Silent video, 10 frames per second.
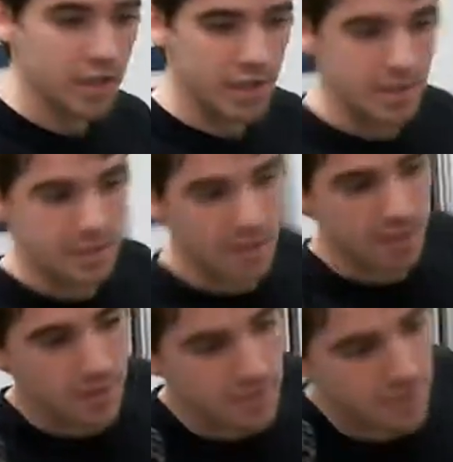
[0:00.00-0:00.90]
it's
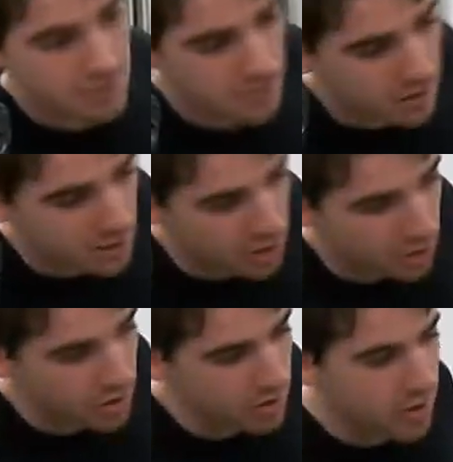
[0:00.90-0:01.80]
that this is
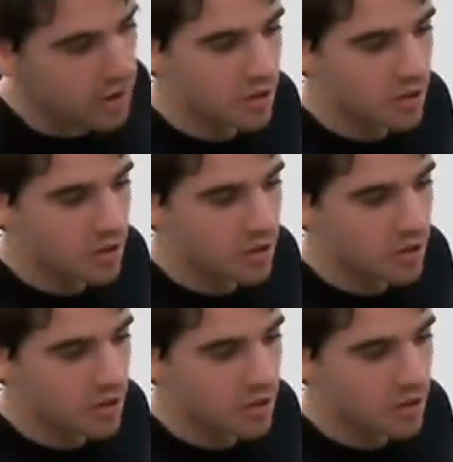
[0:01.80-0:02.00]
secured,